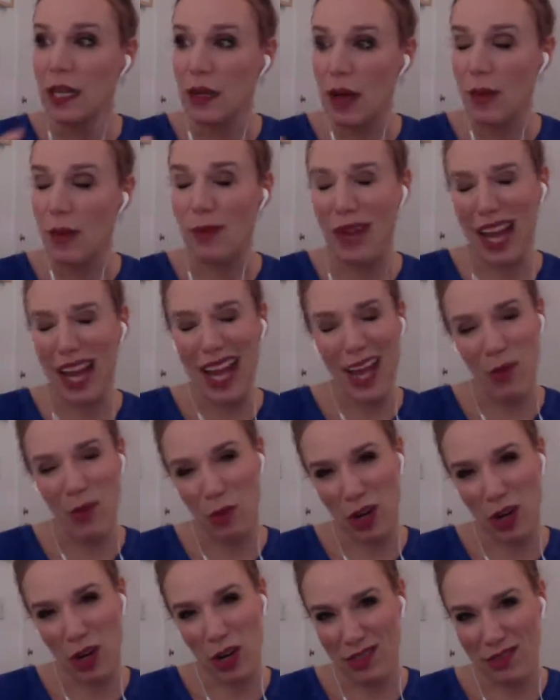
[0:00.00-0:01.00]
But I
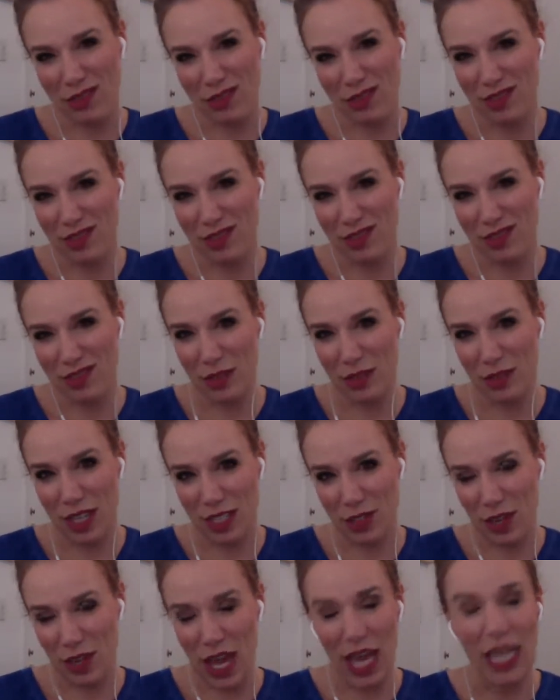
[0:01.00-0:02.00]
am weird, so
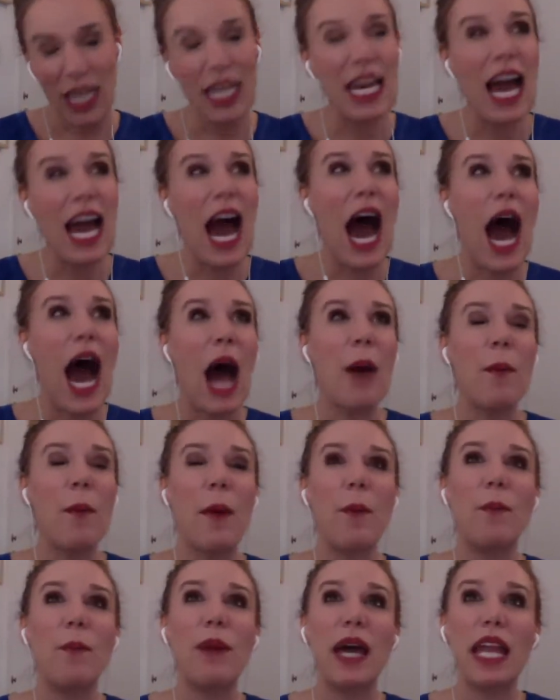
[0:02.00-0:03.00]
that's okay.
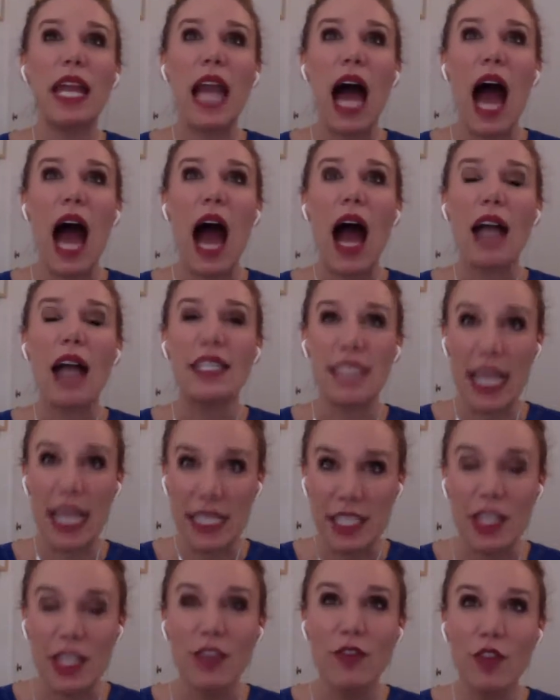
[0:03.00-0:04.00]
But
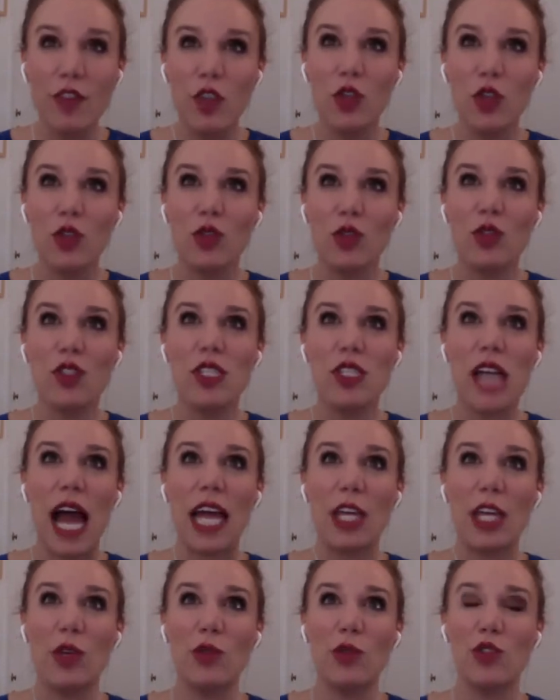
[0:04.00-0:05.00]
Dazed and Confused,
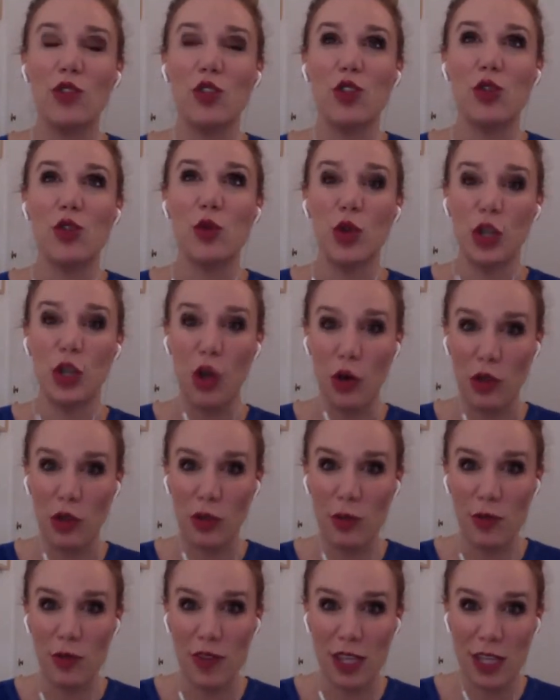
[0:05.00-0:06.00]
I used to go to
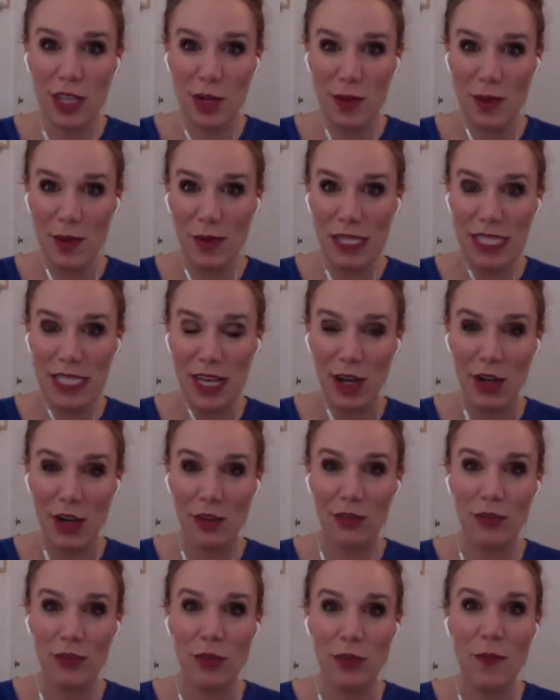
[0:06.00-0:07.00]
the movie theater by
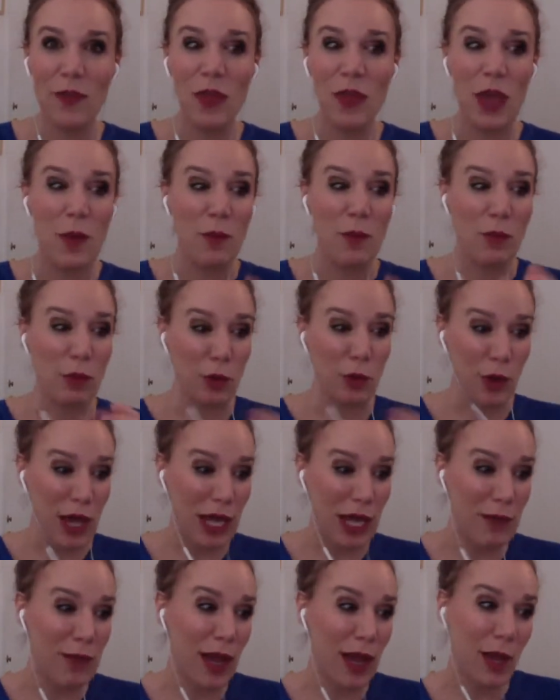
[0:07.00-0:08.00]
myself,
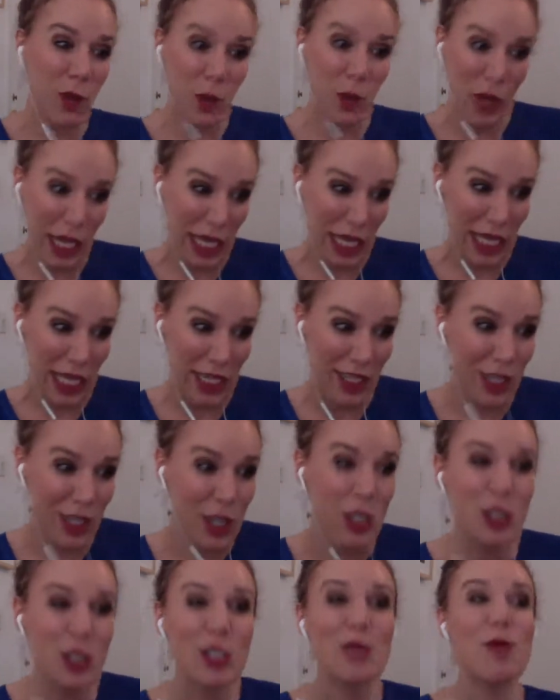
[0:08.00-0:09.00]
bring my weed,
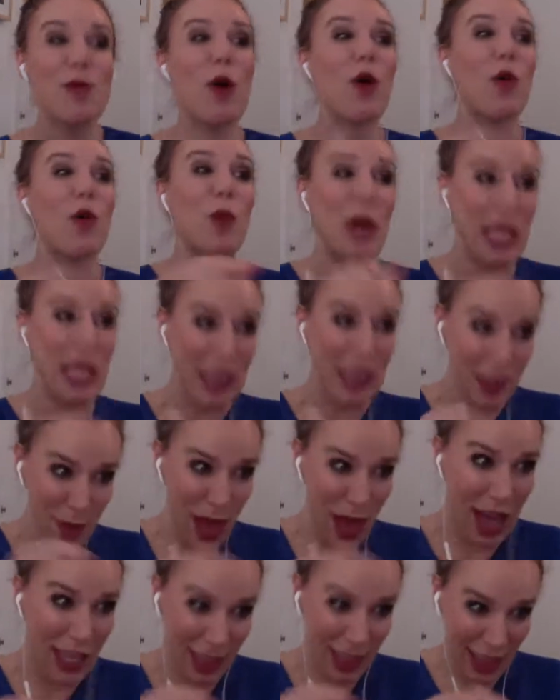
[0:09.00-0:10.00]
smoke weed in the
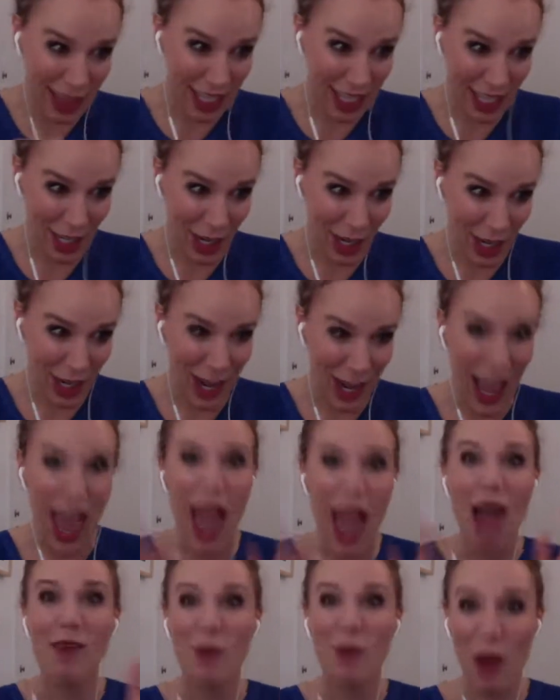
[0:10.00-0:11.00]
back of the theater,
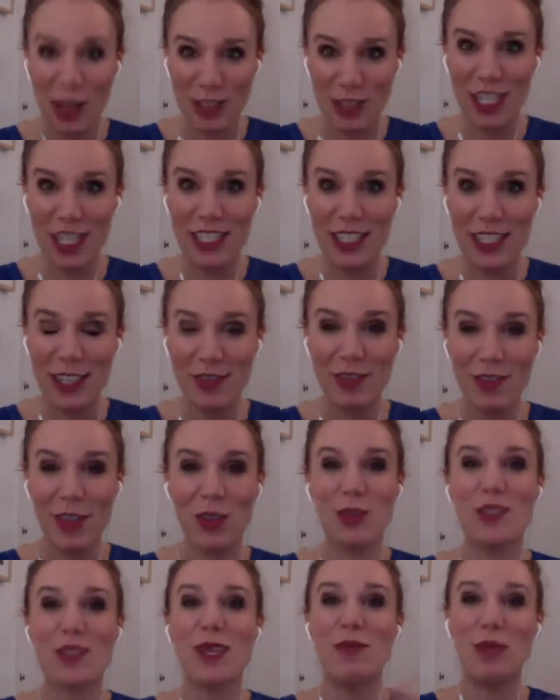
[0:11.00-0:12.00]
and watch Jason
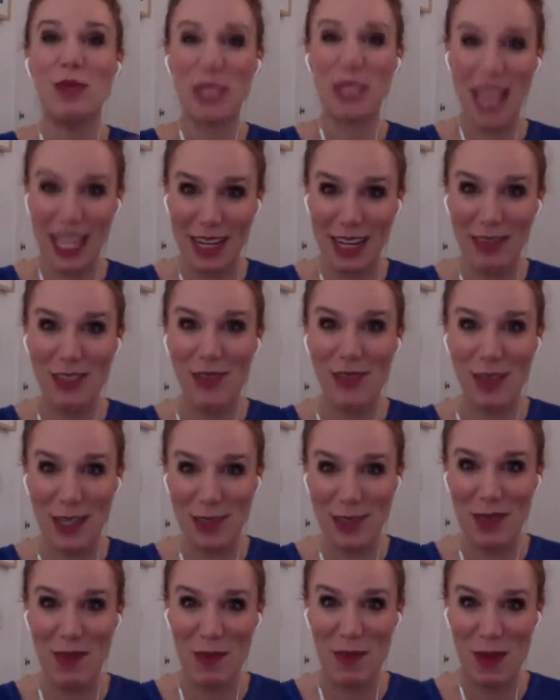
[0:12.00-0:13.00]
Confused and pretend I was
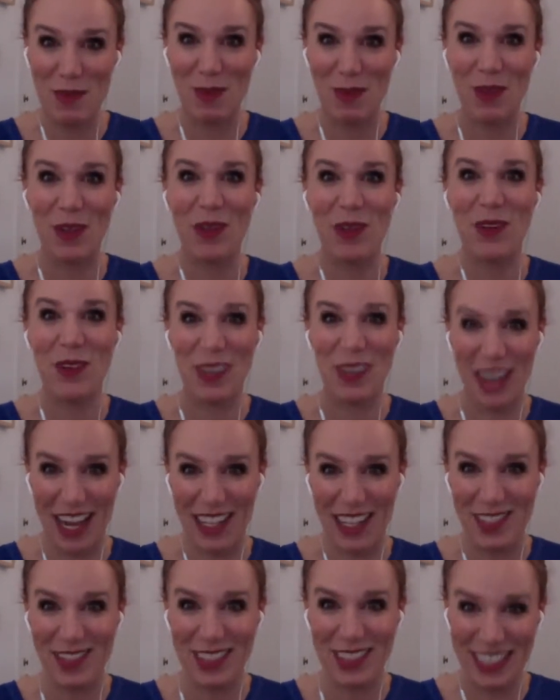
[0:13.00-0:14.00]
friends with the people who were in
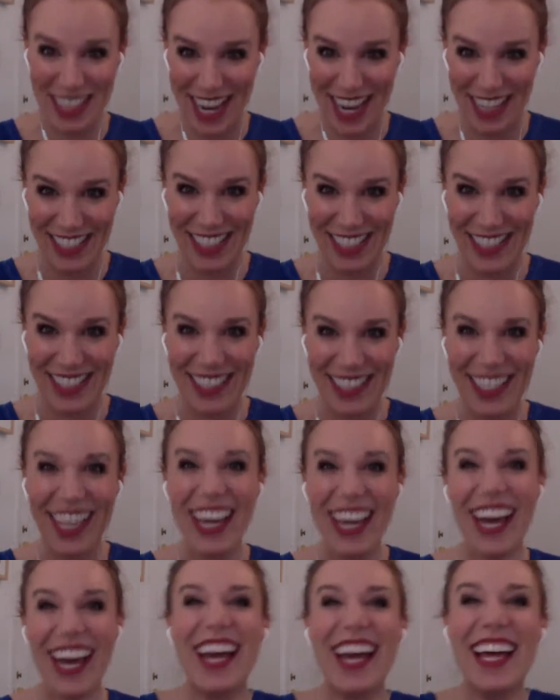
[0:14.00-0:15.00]
high school in Texas.
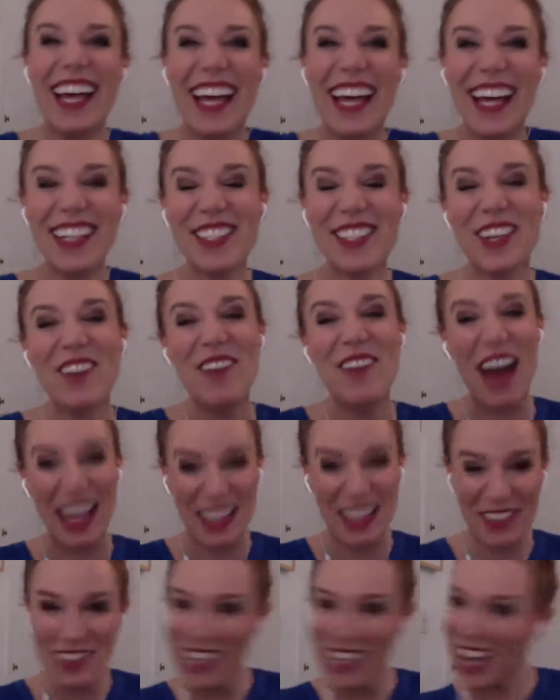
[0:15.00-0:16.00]
So
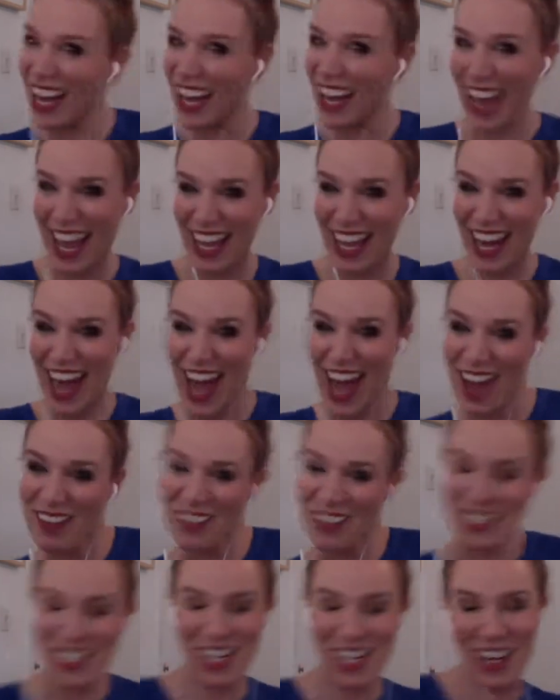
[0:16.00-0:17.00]
Matthew McConaughey and I
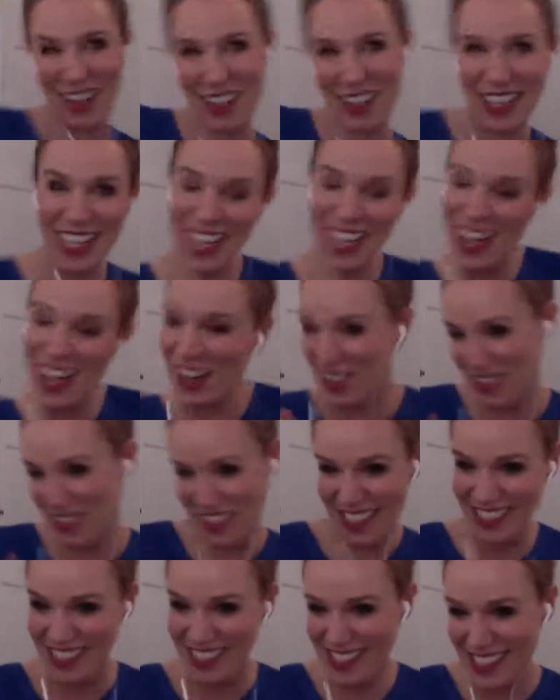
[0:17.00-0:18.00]
were totally
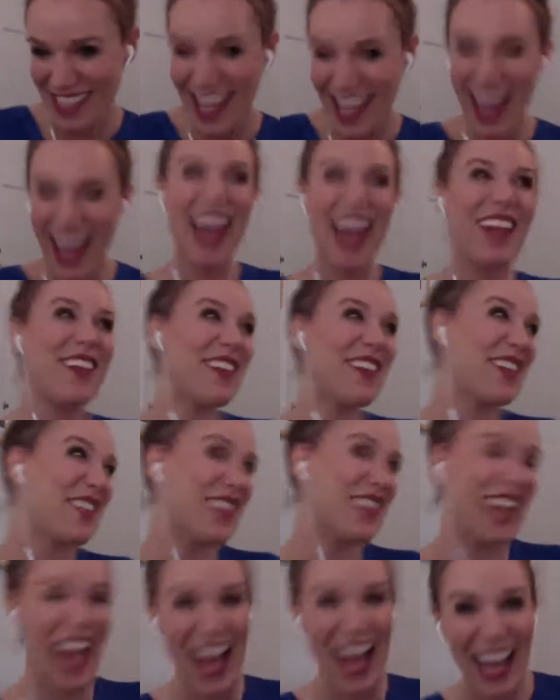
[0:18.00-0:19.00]
homies, and we
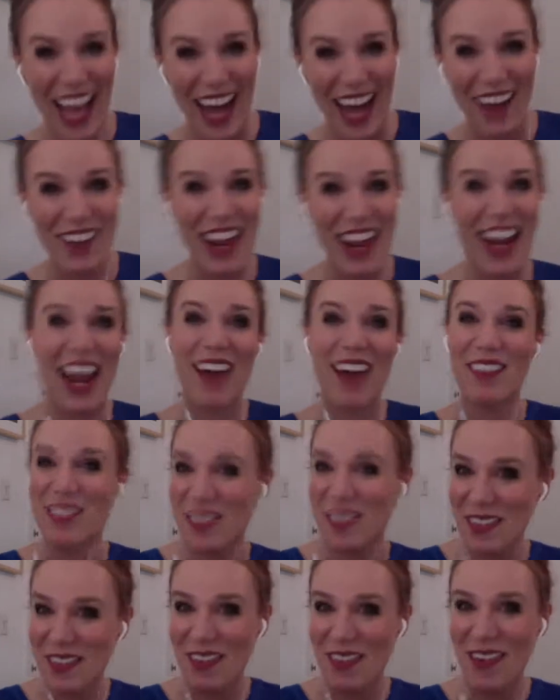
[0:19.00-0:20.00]
would hang out, and I
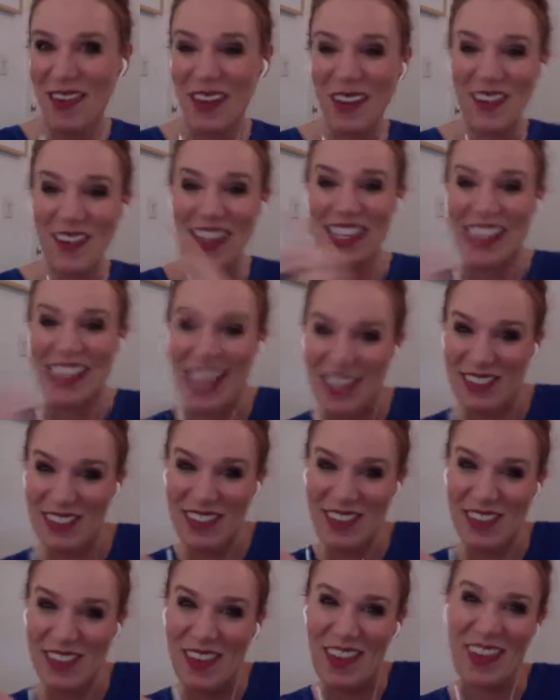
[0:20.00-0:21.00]
would be smoking weed, and they'd
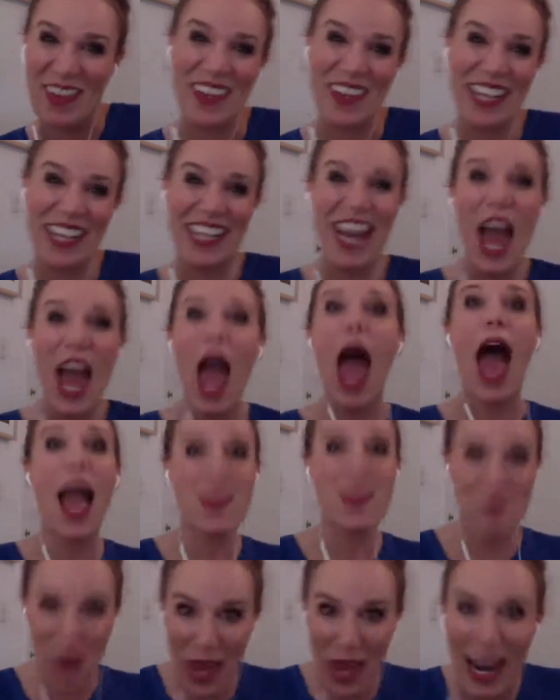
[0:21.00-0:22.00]
be smoking weed,
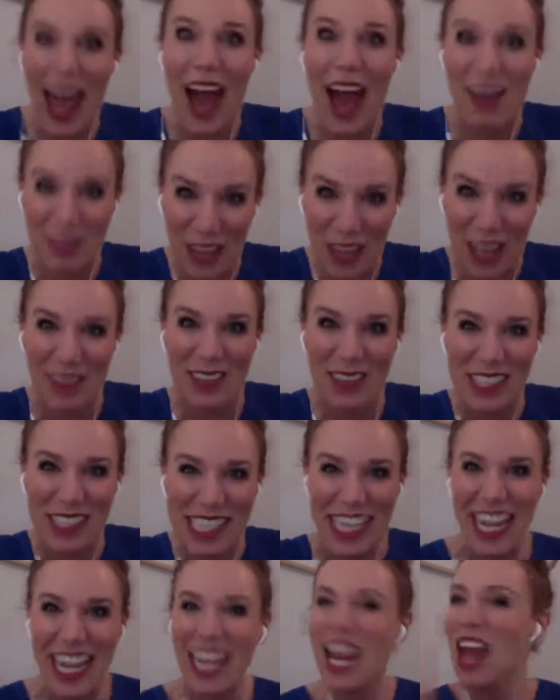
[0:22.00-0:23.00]
and Ben Affleck was
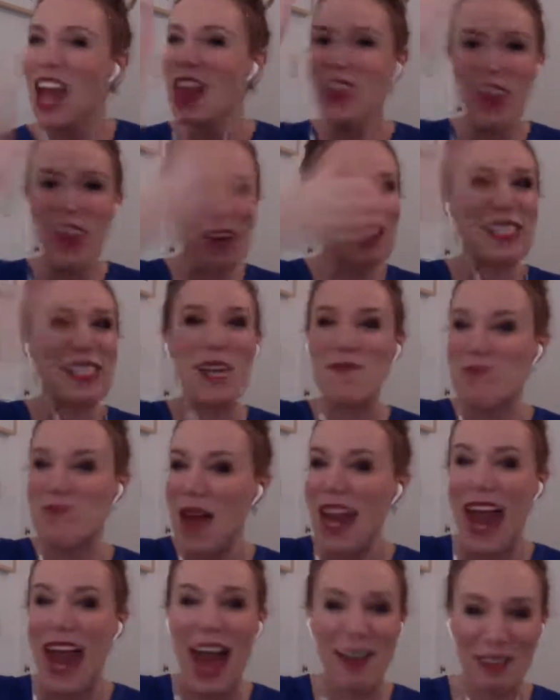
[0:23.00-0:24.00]
in it. There is a
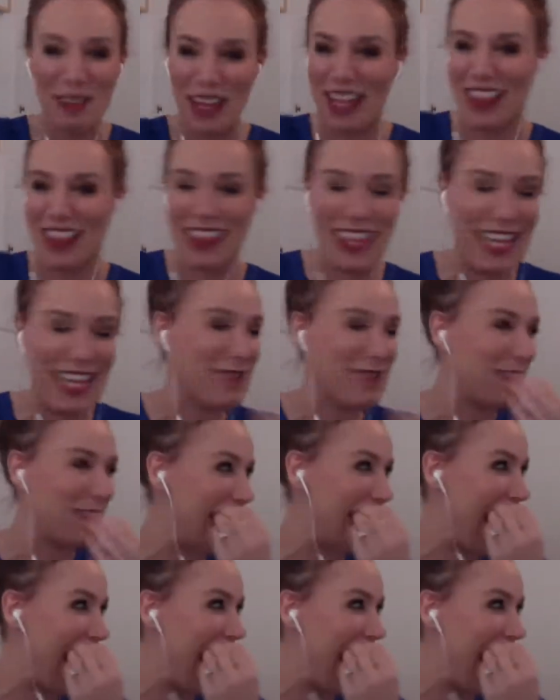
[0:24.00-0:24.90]
Ben Affleck theme today.